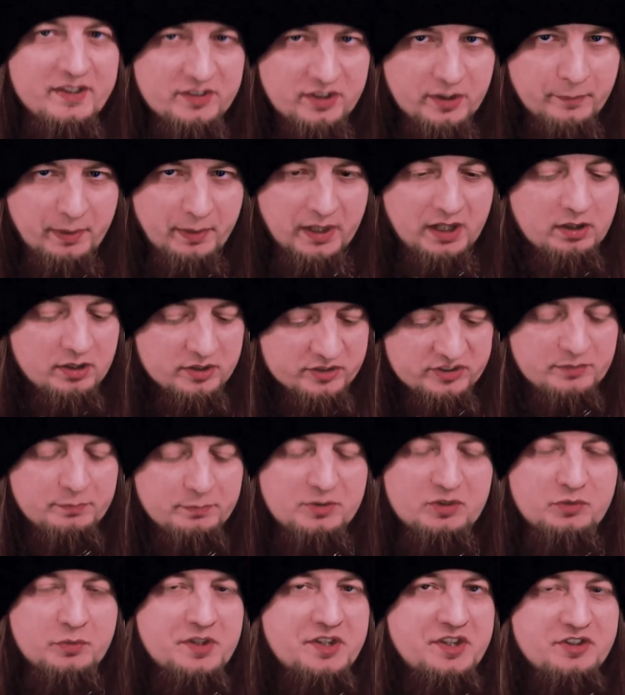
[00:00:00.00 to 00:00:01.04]
comparison
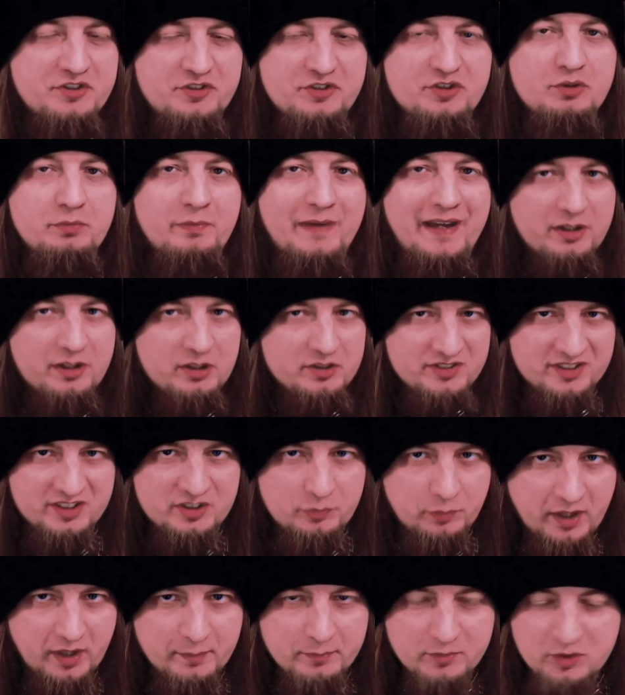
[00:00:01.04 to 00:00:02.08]
between these two records. That's
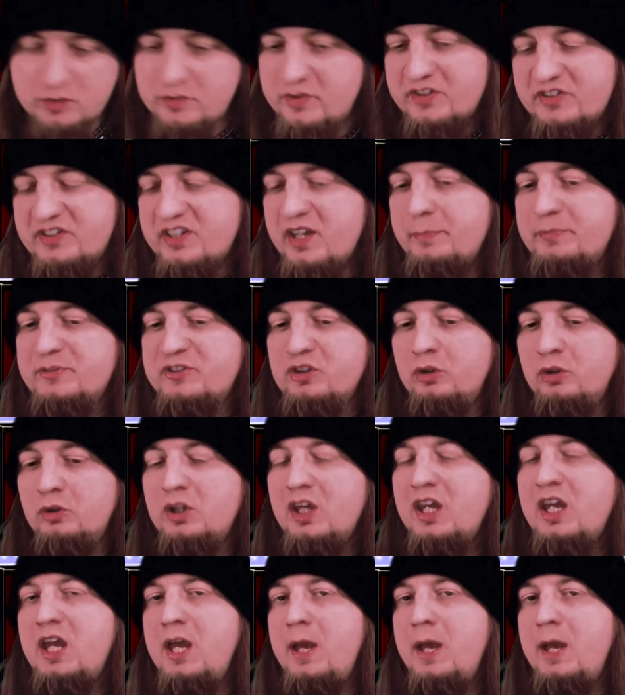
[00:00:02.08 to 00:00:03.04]
why I'm doing this episode.